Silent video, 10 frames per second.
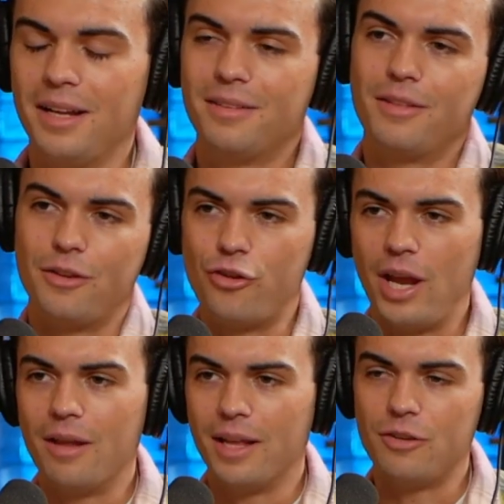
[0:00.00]
like the
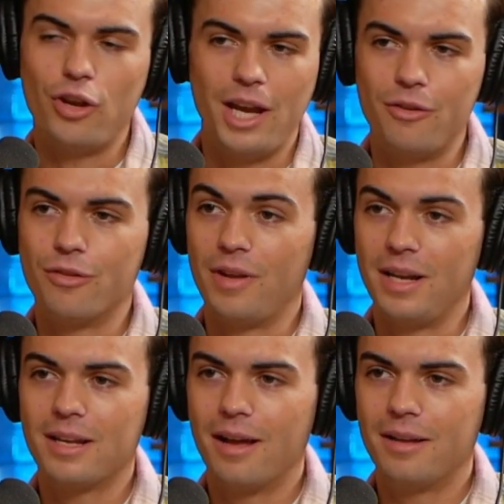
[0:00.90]
cha- like change of
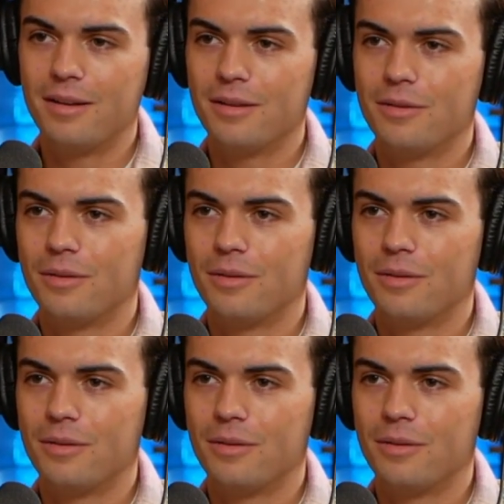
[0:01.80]
any kind?